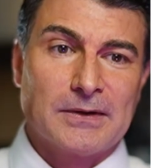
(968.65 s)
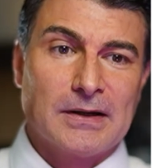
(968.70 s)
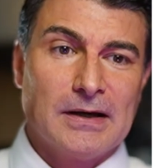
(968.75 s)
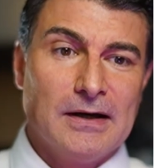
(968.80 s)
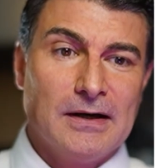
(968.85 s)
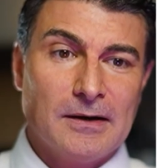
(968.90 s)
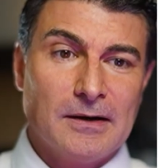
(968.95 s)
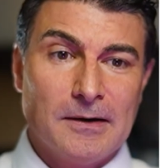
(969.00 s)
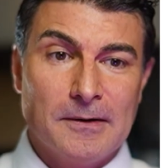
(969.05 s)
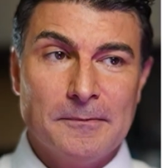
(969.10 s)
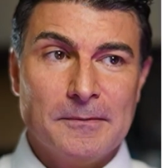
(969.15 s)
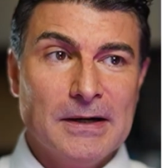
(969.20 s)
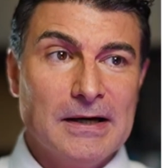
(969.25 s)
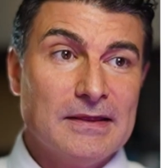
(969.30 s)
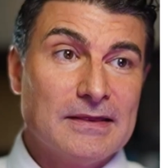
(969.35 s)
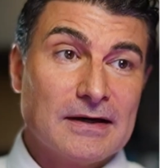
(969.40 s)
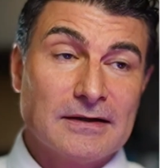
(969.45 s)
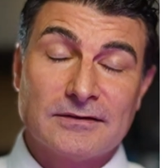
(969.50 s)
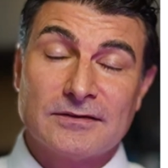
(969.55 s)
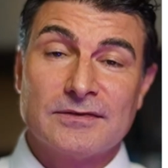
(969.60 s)
And
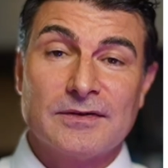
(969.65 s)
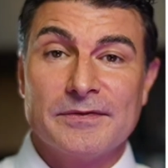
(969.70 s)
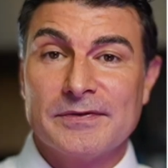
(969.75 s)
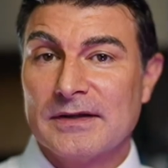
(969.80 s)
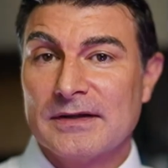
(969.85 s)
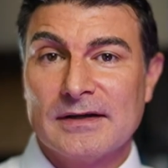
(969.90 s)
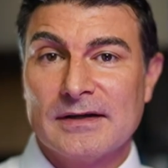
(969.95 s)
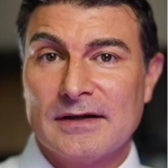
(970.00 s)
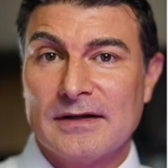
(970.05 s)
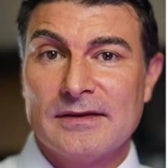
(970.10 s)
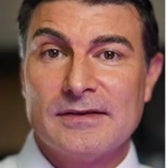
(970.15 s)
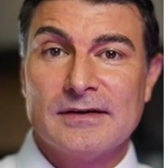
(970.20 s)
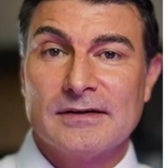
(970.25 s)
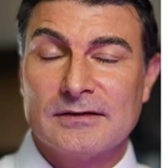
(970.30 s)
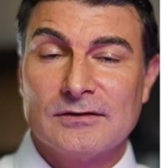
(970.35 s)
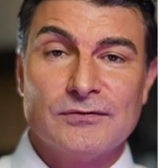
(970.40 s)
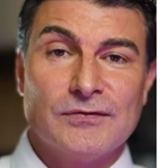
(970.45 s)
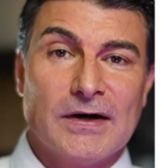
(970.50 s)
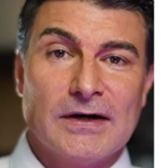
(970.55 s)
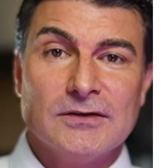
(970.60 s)
that's something that I think
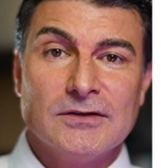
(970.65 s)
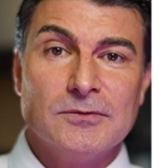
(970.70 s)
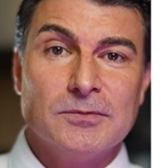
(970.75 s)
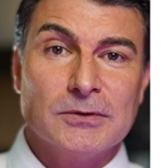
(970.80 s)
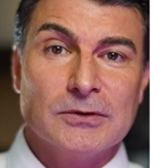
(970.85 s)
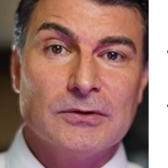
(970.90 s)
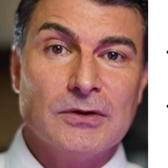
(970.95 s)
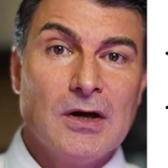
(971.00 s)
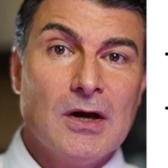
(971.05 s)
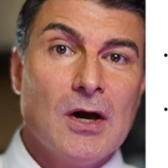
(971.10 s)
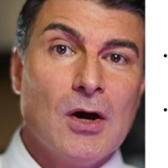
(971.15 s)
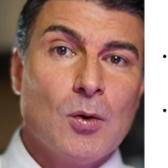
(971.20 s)
is valuable,